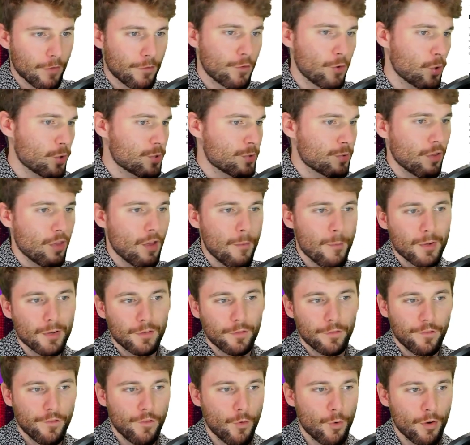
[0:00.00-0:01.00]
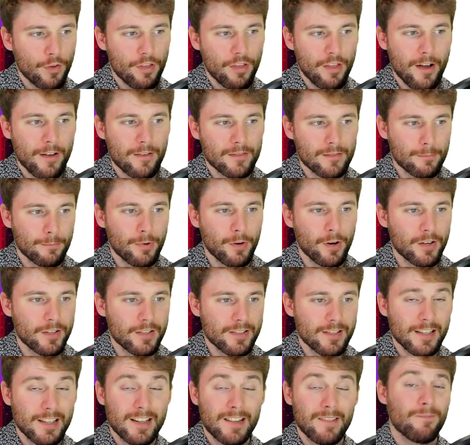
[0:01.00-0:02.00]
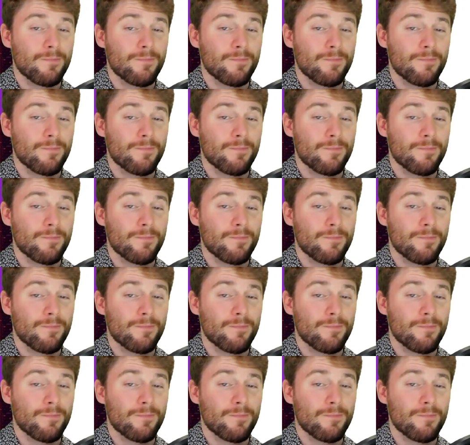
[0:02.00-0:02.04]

Of course, with almost 4,000 parts,